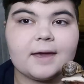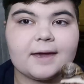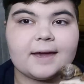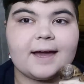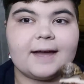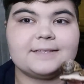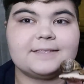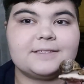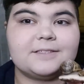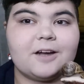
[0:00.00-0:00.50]
Hey
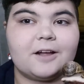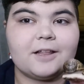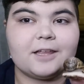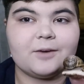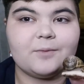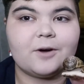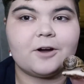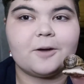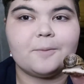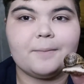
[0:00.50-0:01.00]
guys, it's Ollie.
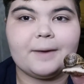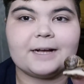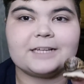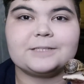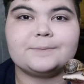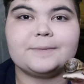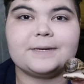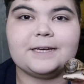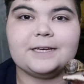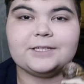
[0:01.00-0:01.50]
Welcome back
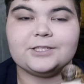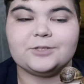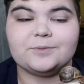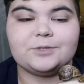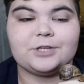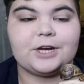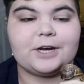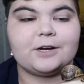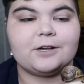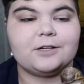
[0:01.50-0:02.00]
to my YouTube
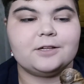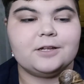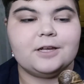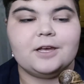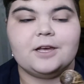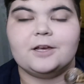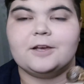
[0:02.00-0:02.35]
channel.